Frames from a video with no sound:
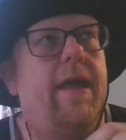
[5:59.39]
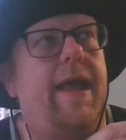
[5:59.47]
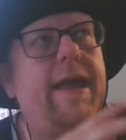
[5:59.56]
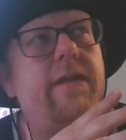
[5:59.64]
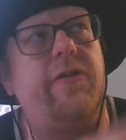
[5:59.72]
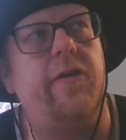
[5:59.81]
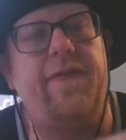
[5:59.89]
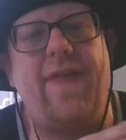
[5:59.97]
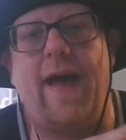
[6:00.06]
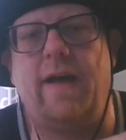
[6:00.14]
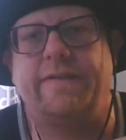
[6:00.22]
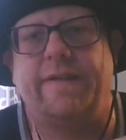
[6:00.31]
in
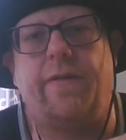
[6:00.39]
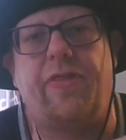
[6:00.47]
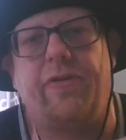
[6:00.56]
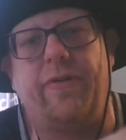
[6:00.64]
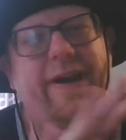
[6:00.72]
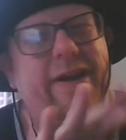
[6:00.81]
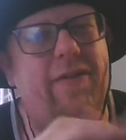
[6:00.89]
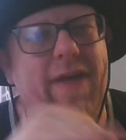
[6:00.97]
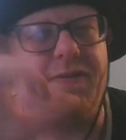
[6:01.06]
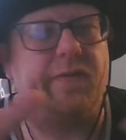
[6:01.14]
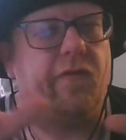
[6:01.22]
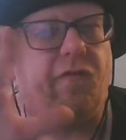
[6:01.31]
2003,
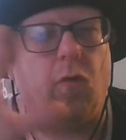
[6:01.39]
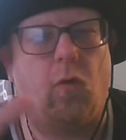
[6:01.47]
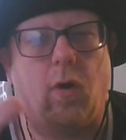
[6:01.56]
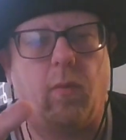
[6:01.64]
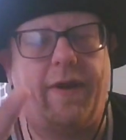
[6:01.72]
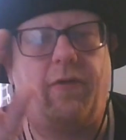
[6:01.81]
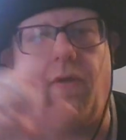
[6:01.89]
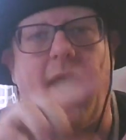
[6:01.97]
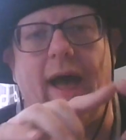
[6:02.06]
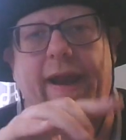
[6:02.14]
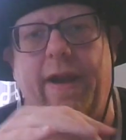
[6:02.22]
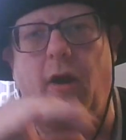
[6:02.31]
2004, when Rock and